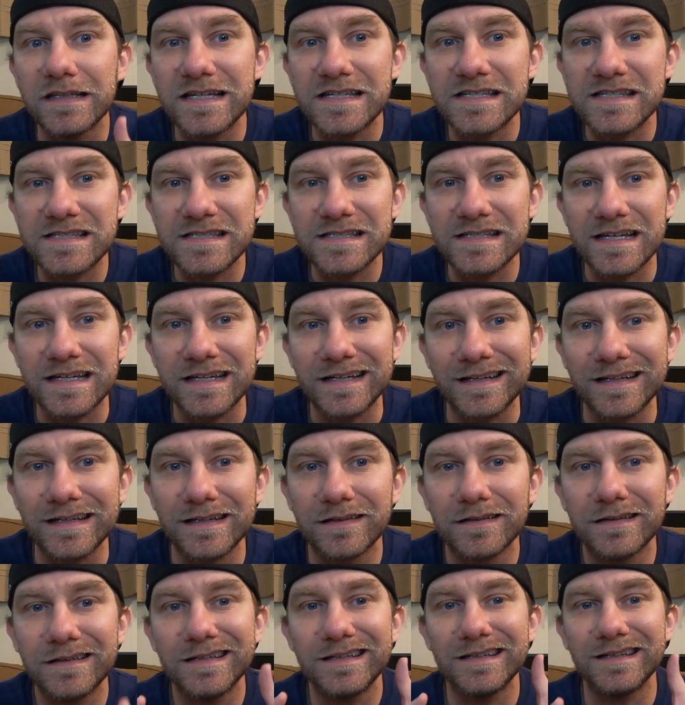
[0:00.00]
listing
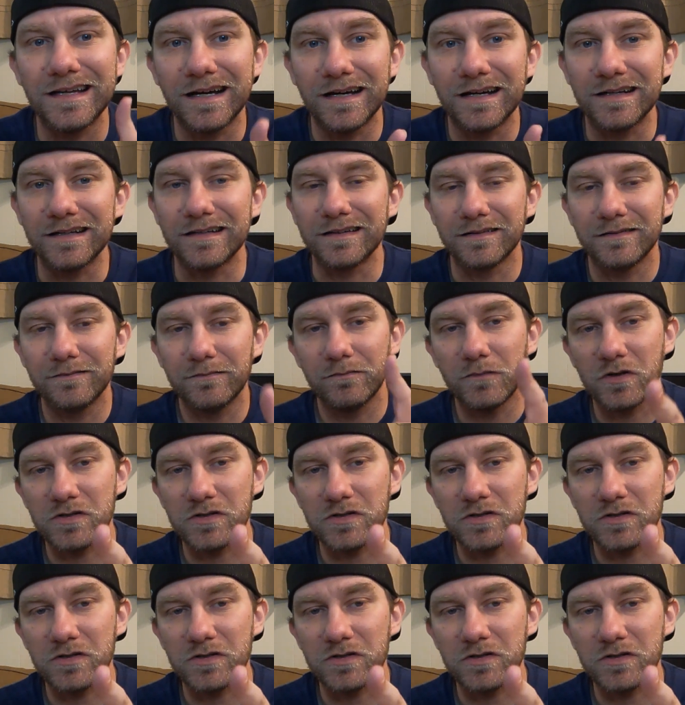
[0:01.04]
done.